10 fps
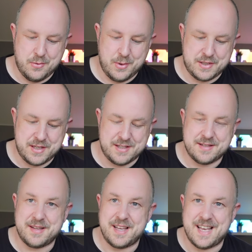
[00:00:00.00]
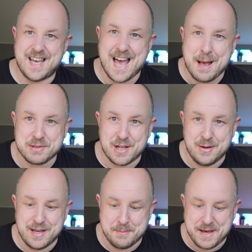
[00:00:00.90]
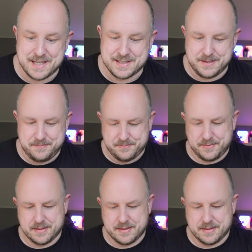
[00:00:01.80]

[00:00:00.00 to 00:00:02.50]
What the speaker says: which is absolutely amazing.